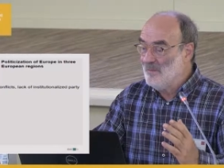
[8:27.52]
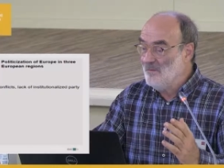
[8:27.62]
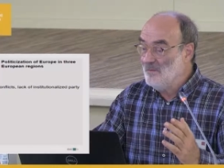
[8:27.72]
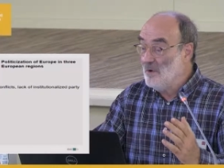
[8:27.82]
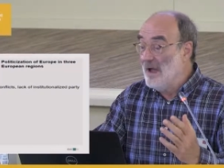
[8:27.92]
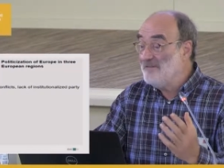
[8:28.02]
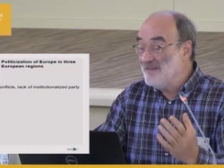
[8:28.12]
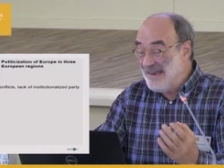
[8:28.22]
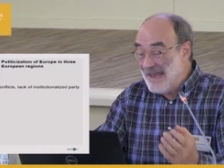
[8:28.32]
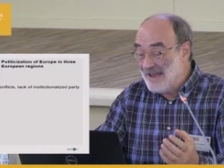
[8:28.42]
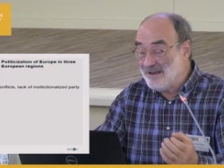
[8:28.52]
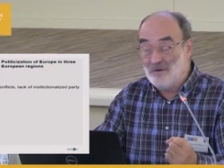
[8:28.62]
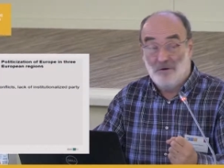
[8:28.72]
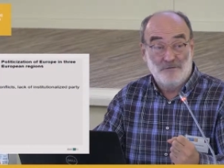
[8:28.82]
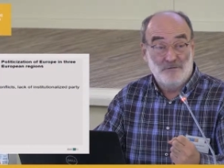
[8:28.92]
You have a
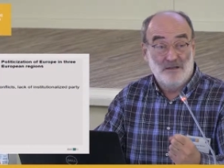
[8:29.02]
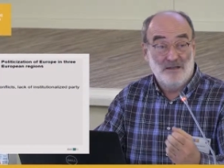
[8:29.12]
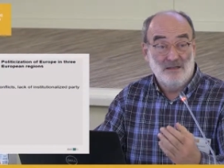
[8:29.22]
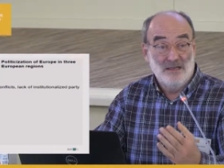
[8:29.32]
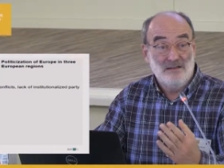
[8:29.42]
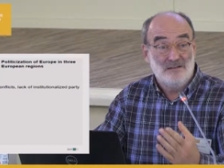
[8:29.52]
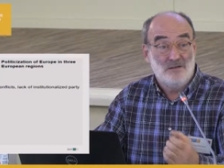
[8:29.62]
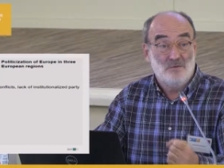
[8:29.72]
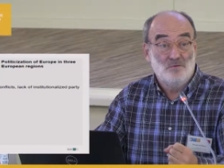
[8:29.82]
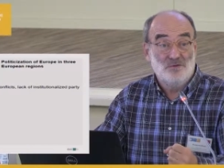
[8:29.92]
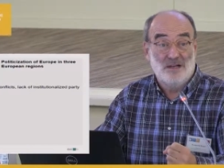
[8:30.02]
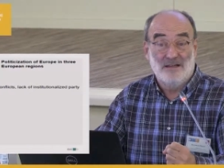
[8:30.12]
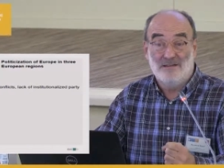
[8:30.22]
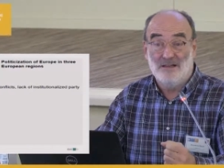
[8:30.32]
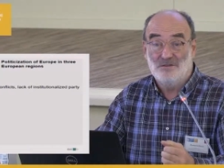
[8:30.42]
lack of uh,
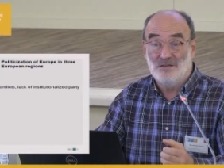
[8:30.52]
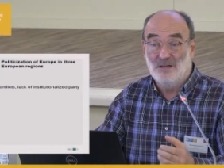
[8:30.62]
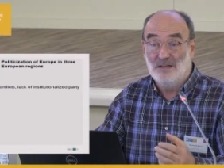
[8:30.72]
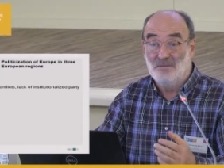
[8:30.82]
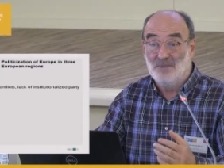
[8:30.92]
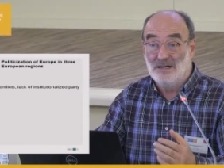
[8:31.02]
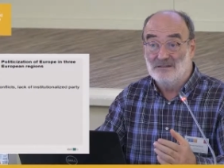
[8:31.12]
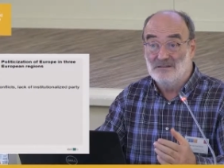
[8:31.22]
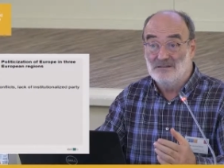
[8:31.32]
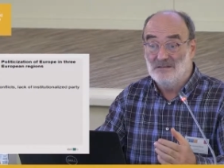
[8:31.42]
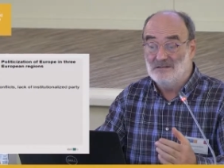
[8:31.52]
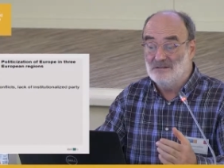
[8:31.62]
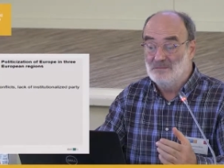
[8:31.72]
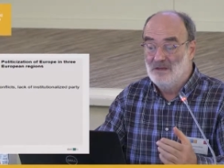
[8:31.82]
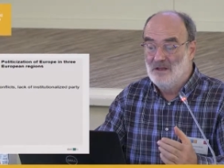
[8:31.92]
institutionalization in the party
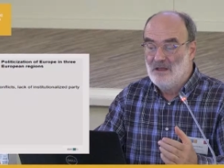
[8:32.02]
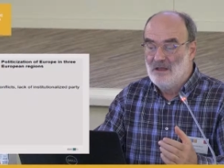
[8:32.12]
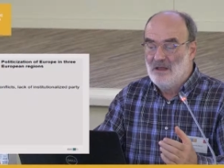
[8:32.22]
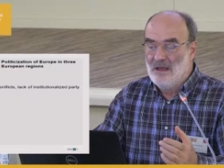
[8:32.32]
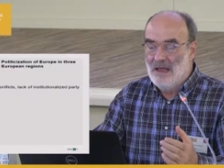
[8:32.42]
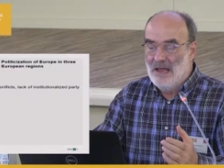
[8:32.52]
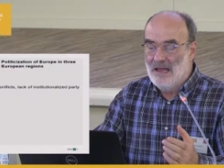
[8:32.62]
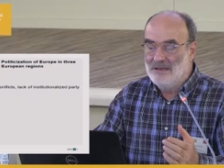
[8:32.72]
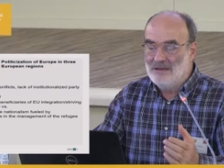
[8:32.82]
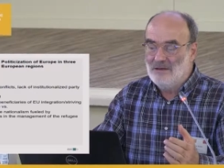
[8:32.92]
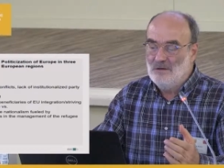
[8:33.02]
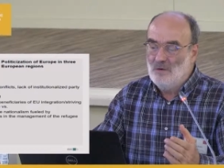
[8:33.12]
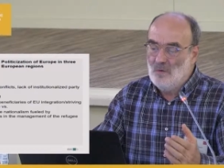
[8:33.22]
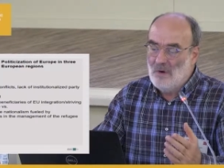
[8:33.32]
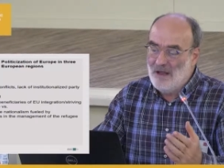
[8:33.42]
system and
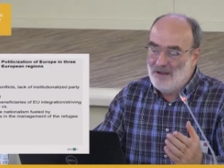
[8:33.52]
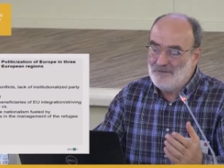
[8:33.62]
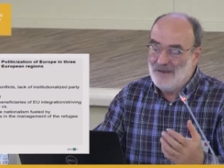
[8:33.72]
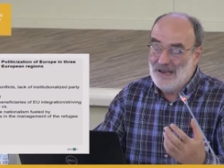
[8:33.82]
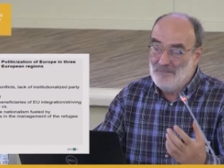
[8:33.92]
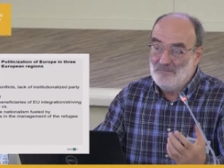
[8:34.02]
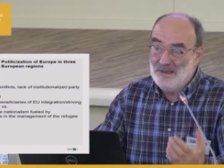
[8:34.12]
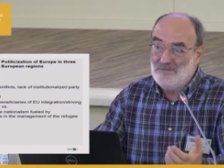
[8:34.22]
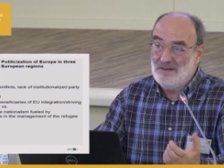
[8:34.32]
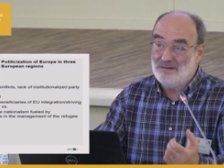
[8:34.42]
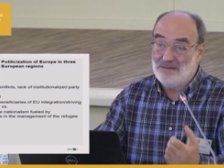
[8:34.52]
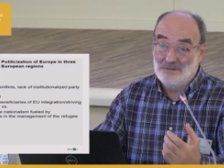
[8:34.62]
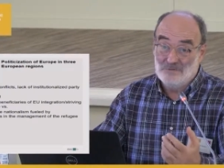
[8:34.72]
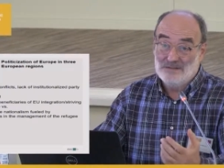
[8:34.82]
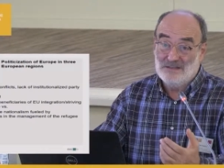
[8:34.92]
you have an ambivalent,
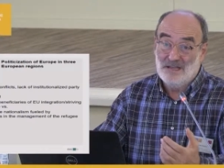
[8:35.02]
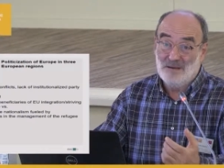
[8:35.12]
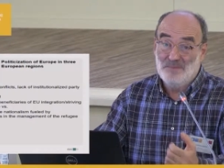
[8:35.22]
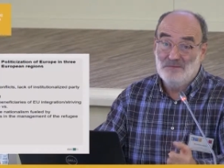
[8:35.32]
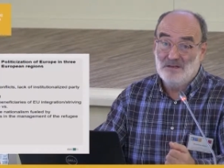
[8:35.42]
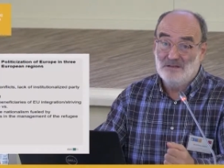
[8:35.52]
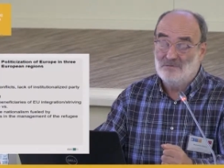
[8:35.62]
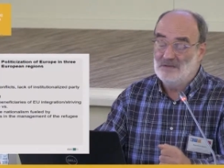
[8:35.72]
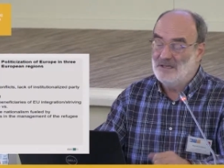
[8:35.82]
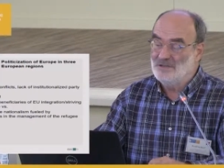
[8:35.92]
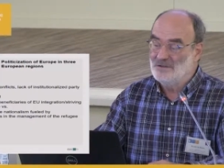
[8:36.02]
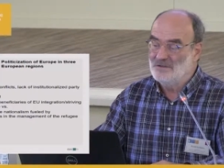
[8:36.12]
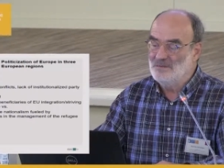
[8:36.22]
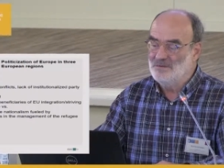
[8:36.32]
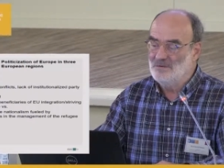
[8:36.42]
I would say, an ambivalent
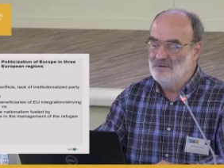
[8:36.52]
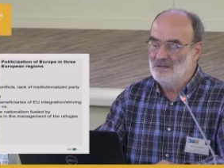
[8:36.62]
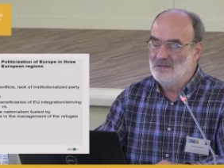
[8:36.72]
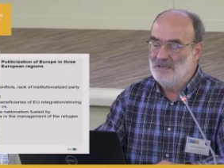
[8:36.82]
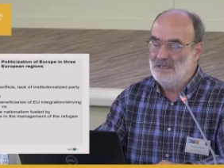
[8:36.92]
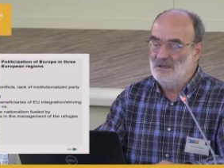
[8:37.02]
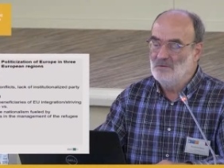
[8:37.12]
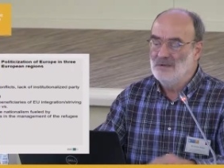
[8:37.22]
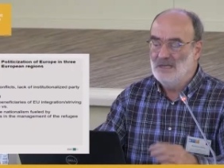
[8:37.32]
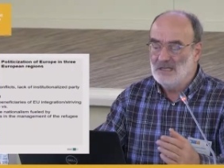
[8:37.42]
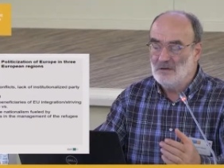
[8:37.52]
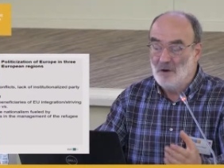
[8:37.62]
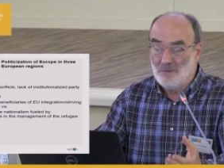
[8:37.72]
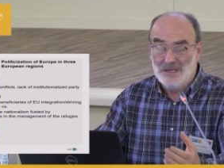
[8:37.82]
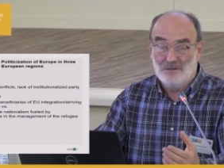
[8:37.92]
relationship to the EU in
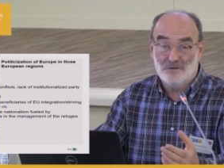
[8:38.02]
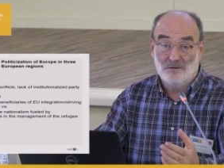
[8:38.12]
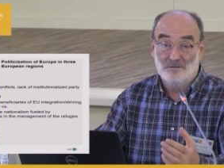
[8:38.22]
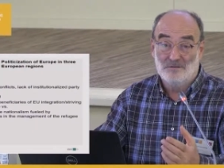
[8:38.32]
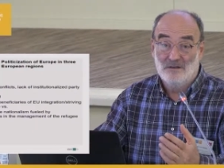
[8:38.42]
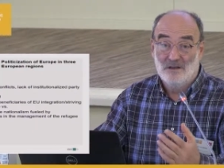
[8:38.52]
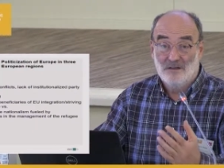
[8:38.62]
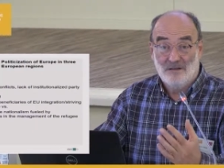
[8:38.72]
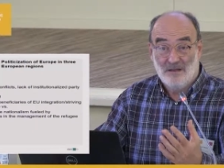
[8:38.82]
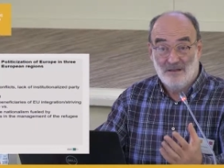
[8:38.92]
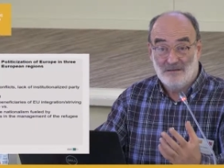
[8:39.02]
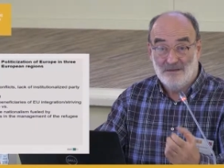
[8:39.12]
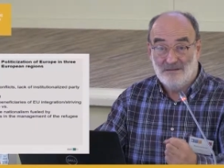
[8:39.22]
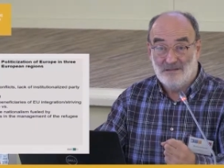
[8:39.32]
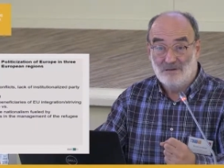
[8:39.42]
economic terms. Uh,
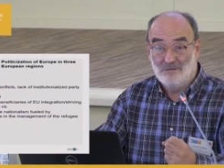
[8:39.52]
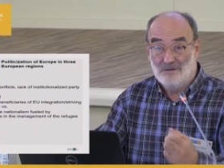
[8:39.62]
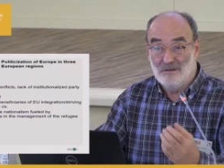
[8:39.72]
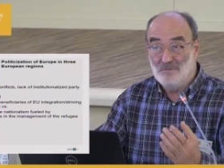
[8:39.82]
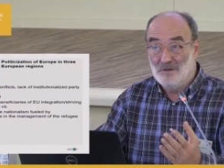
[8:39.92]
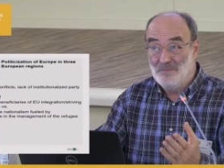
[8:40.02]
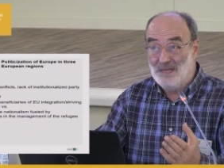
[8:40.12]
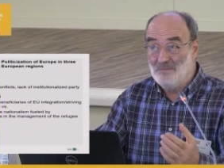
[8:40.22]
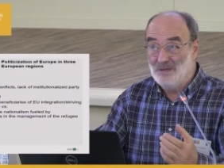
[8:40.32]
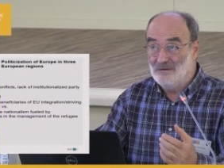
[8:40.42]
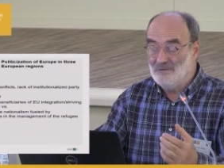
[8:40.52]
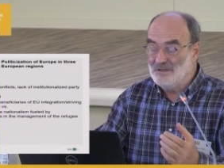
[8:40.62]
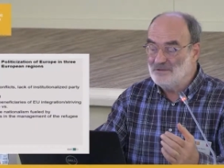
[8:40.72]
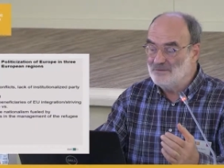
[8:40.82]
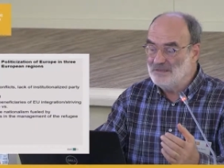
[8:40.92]
these countries have been main
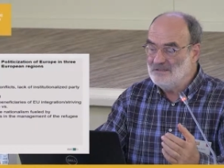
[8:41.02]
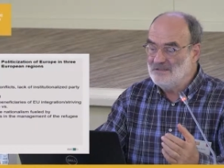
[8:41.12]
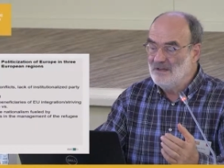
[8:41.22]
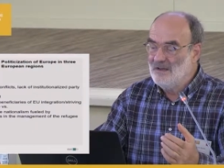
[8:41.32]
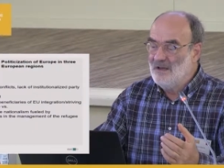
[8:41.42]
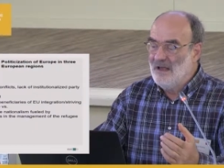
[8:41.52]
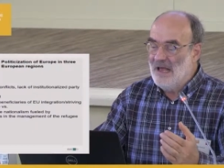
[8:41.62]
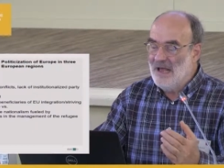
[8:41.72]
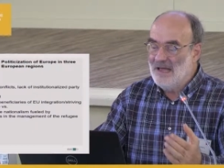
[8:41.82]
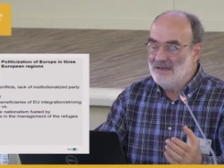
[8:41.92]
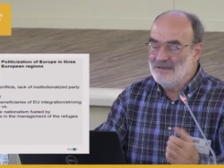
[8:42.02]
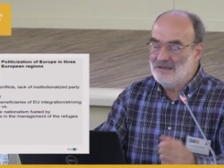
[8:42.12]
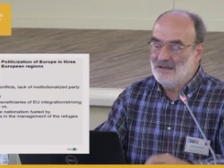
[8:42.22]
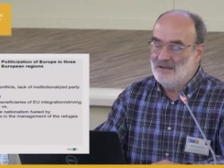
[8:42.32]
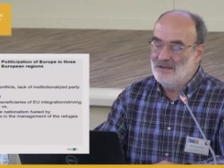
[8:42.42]
beneficiaries. And
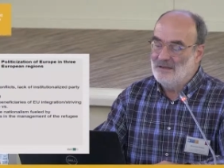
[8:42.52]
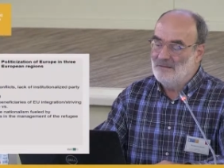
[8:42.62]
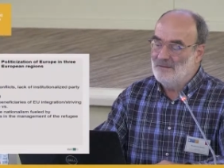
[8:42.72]
uh,